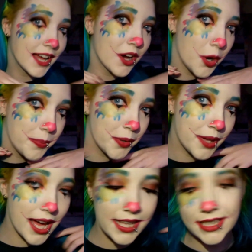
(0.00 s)
I hope you
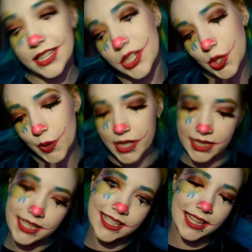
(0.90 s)
guys
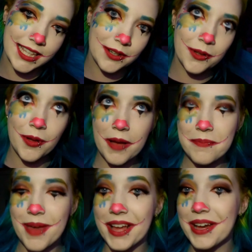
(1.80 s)
enjoyed this little
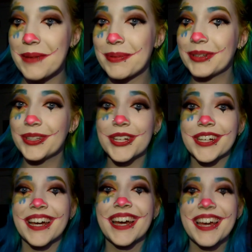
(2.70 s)
makeup
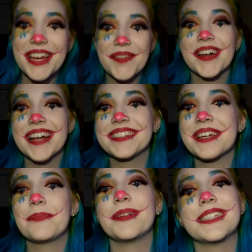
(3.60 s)
look. If you guys
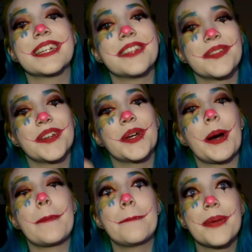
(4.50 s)
did, please give this video
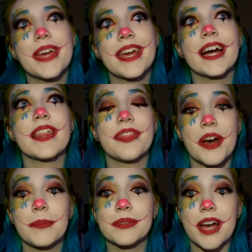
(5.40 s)
a big
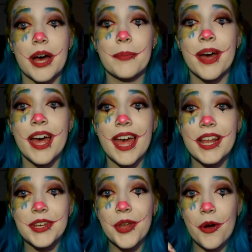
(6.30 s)
thumbs up.
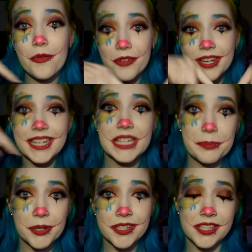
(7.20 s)
And don't forget to
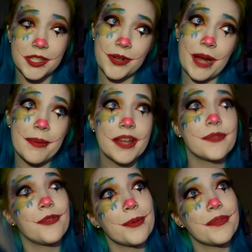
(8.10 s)
push the subscribe button
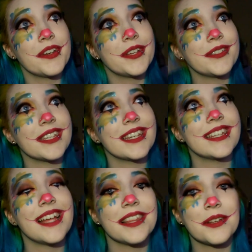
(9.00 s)
for my videos and
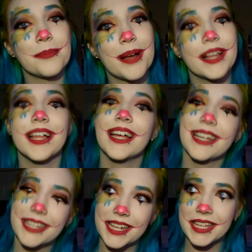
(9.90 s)
hit that little bell
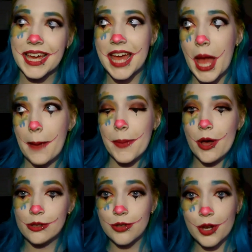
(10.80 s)
to get
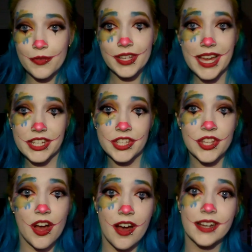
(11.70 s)
post notifications
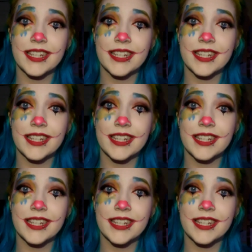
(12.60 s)
on.